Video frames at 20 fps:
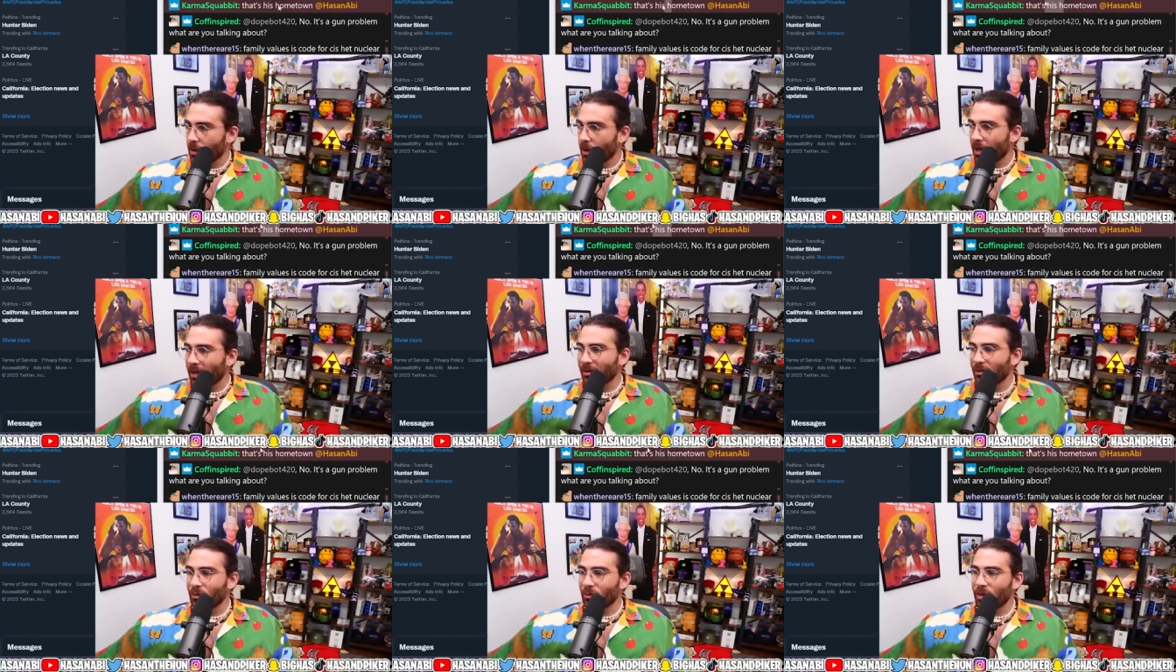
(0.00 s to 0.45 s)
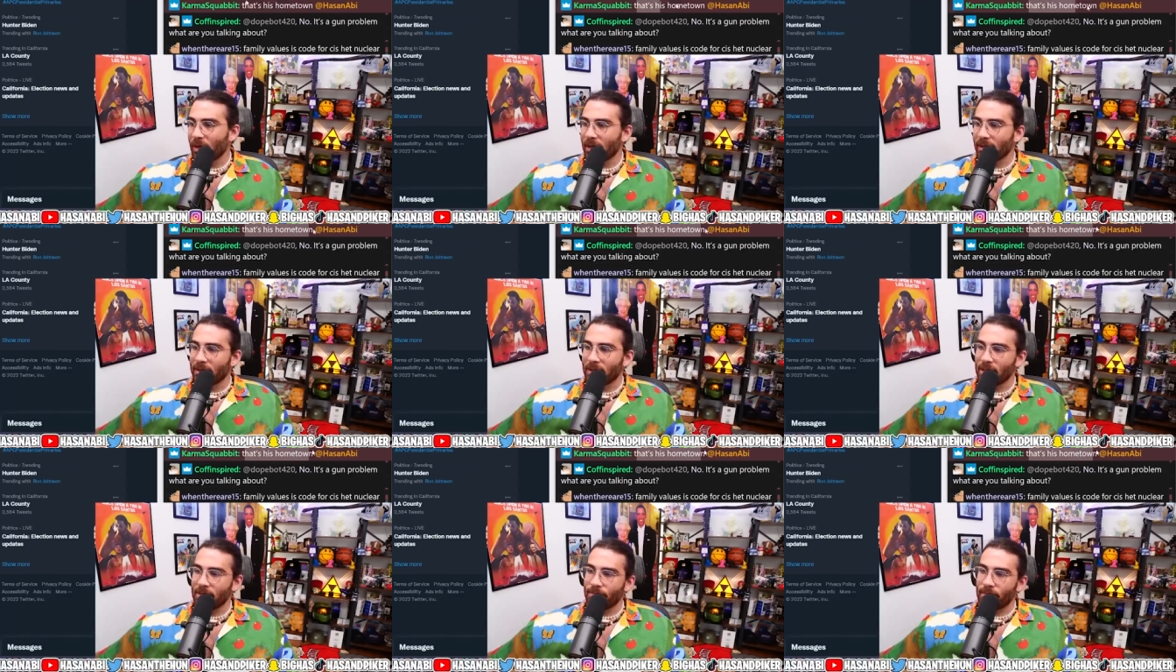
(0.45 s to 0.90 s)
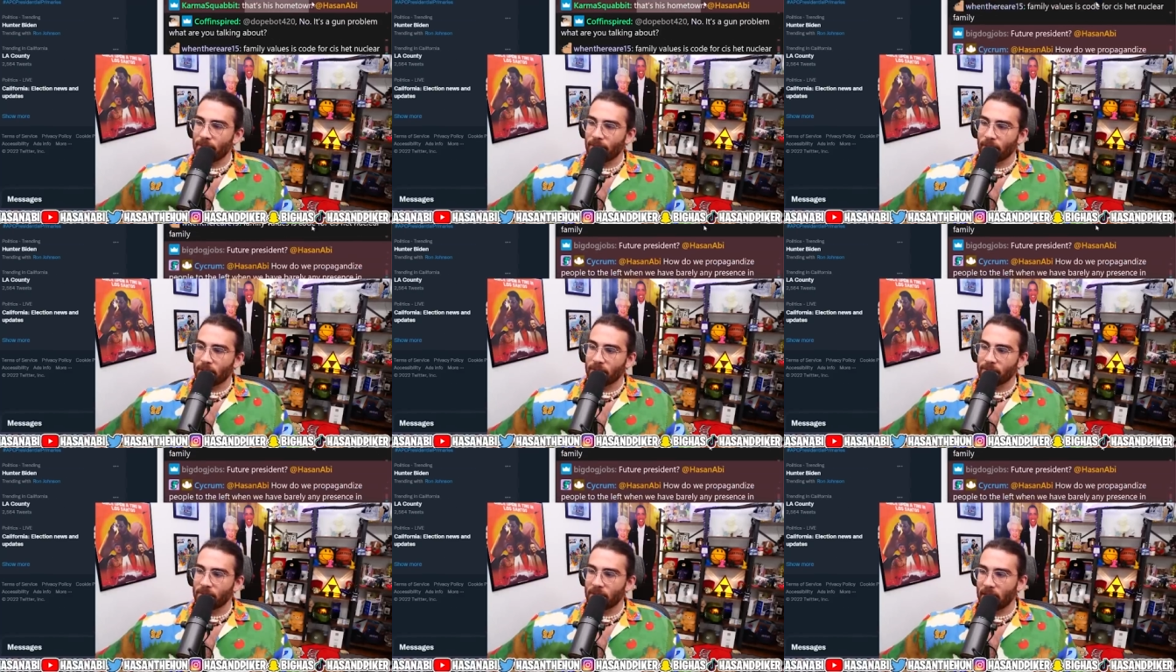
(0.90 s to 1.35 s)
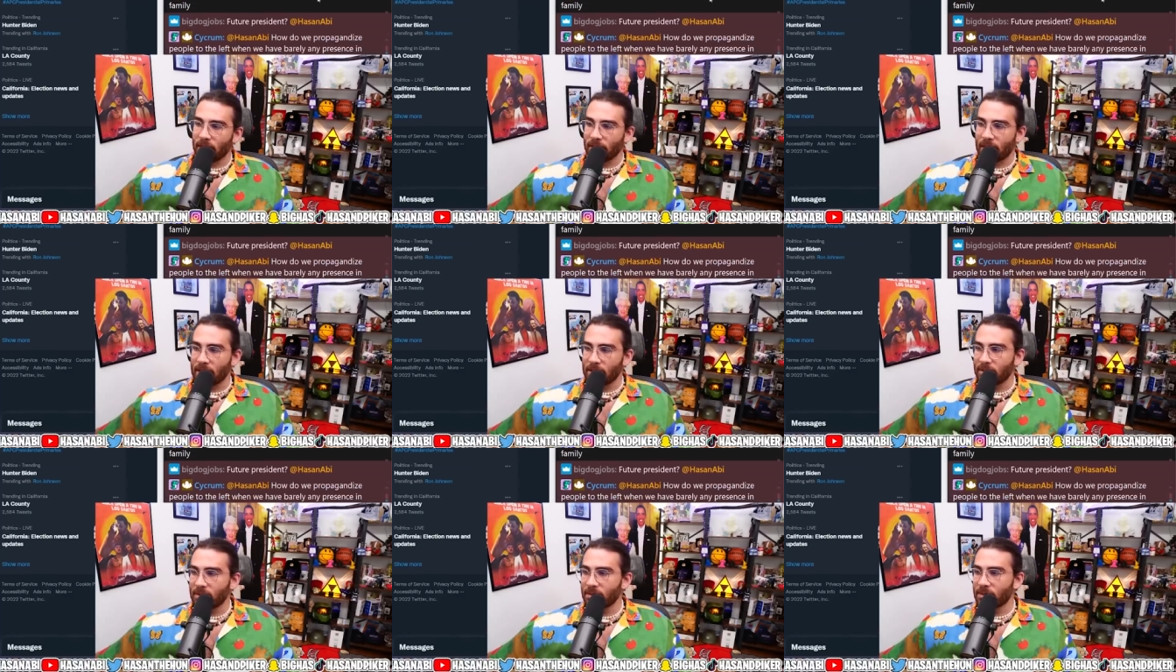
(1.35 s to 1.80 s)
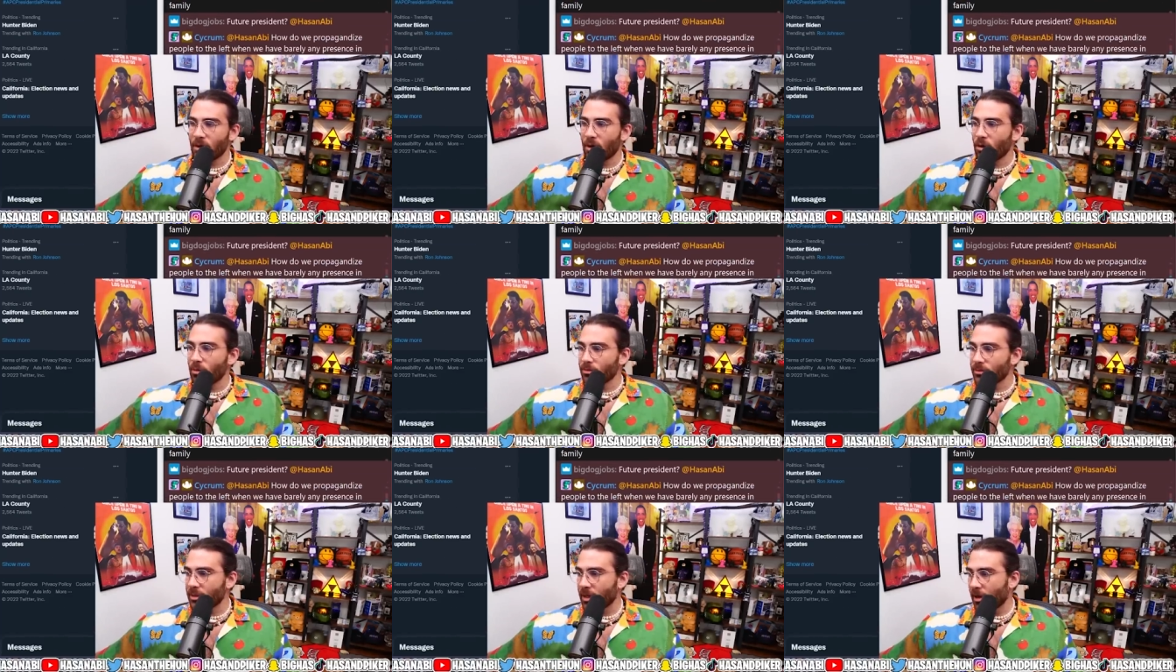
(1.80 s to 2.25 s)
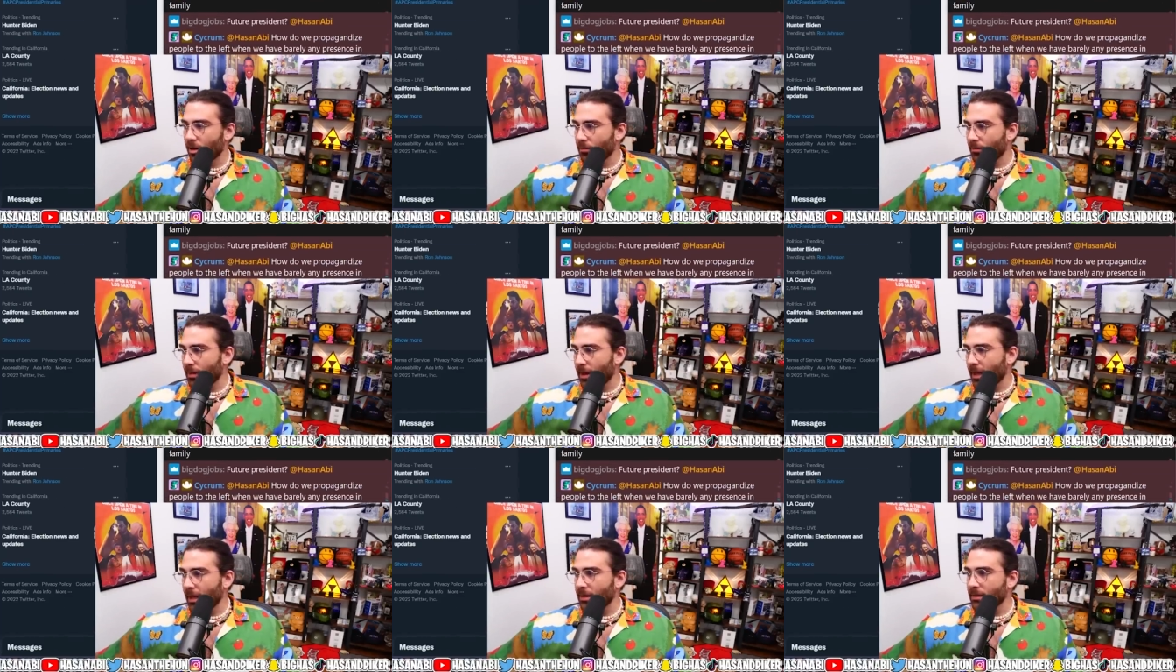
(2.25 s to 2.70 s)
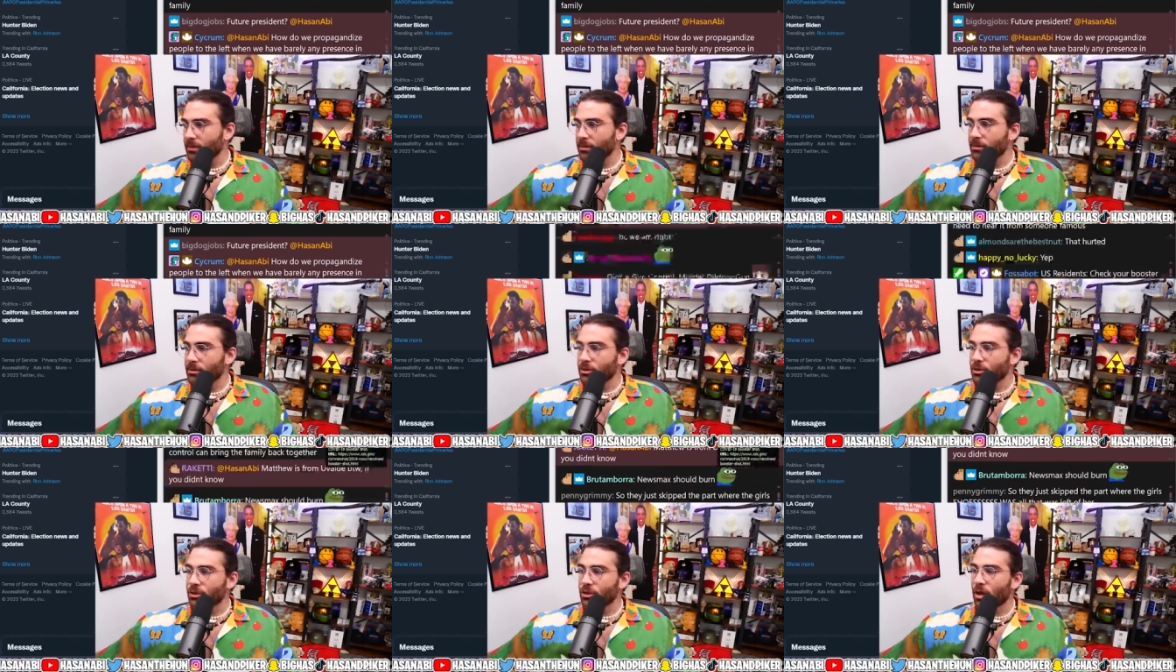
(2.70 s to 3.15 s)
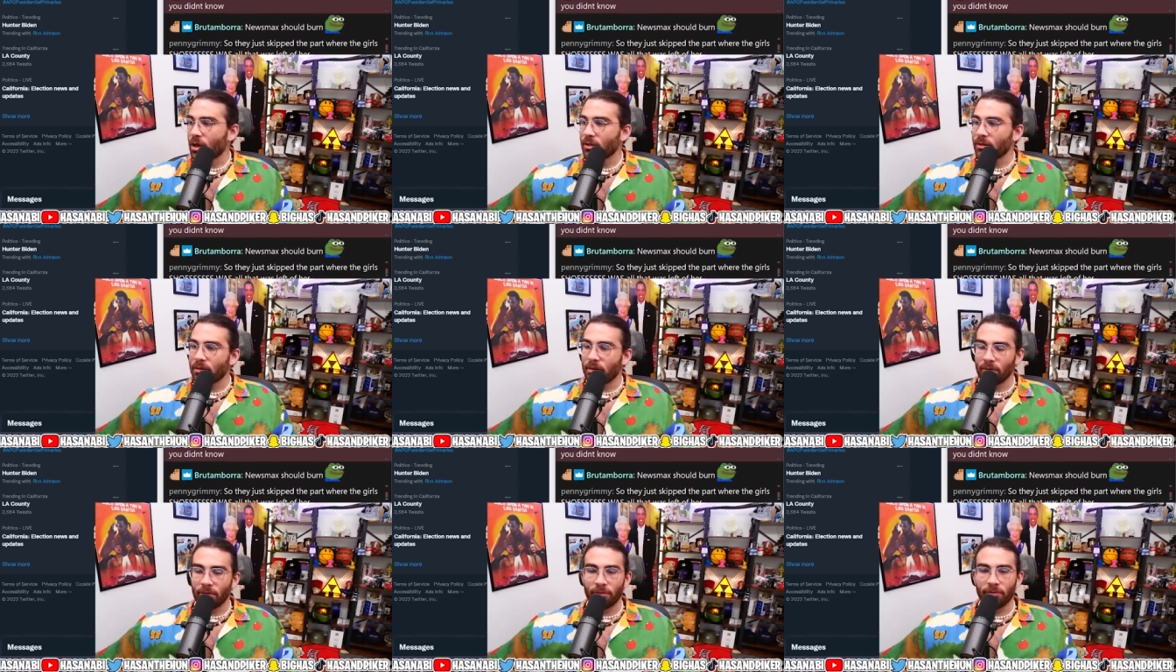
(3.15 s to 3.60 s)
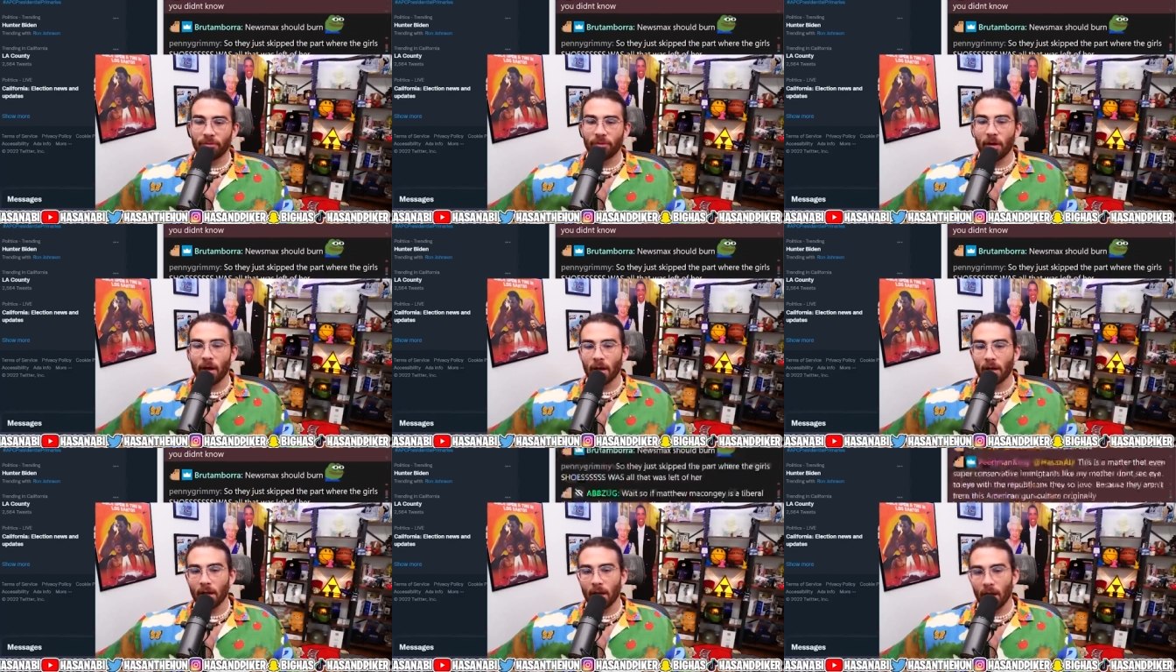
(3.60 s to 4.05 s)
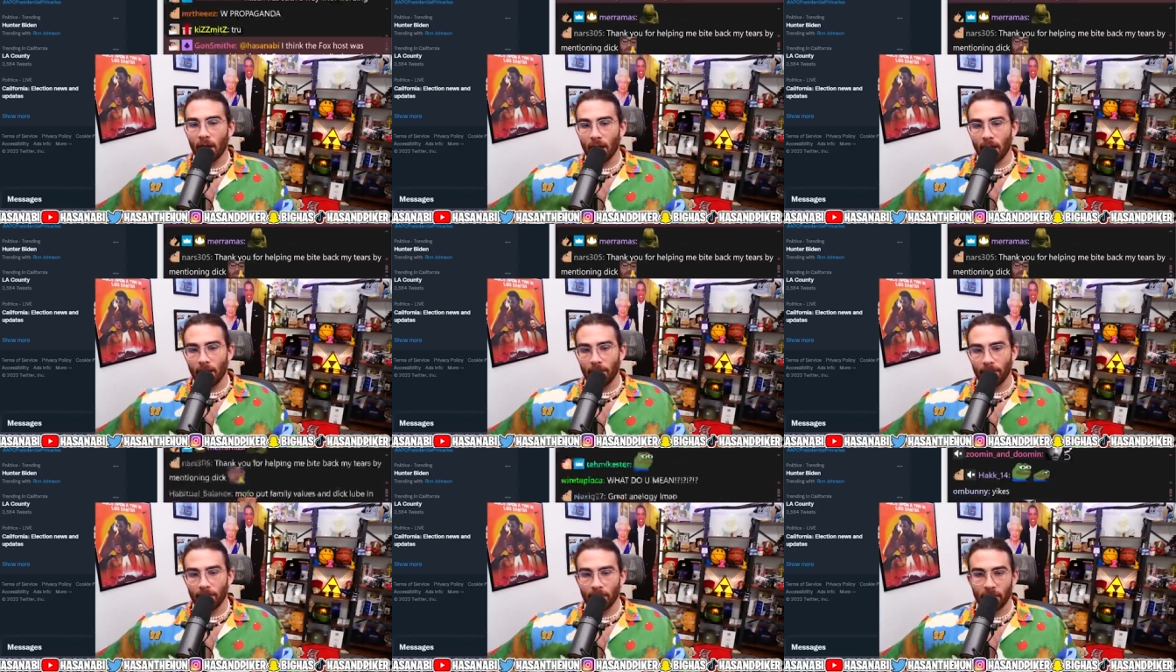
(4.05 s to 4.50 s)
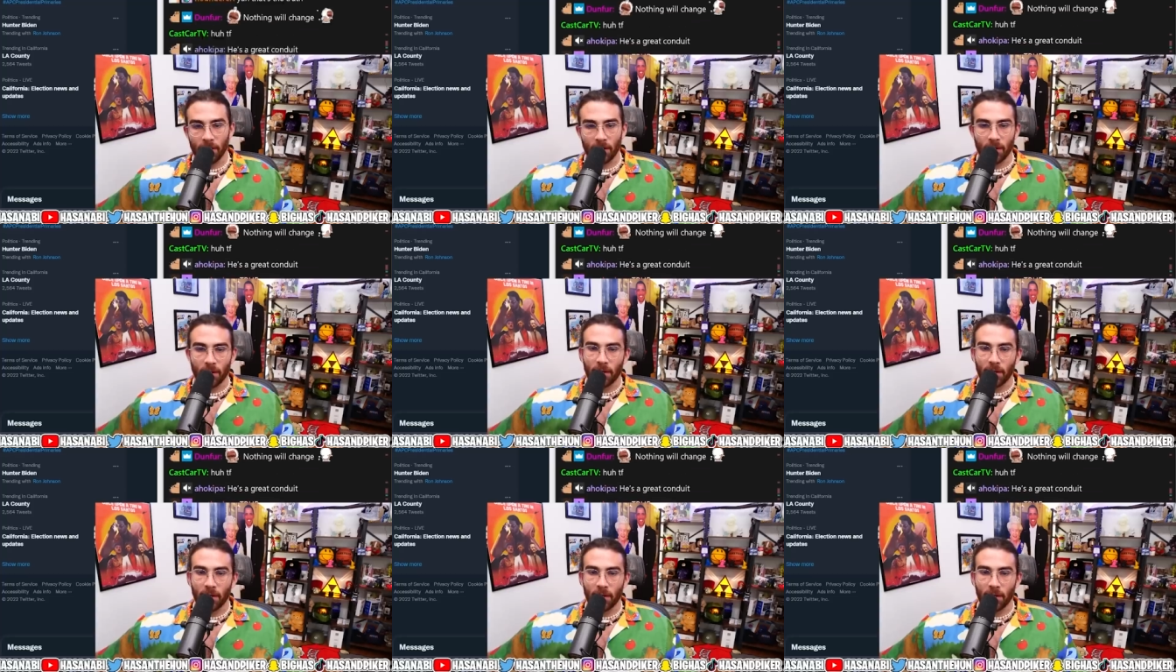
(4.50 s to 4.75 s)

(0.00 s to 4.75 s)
I don't know why keep people keep saying that's his hometown, man. Shut the fuck up.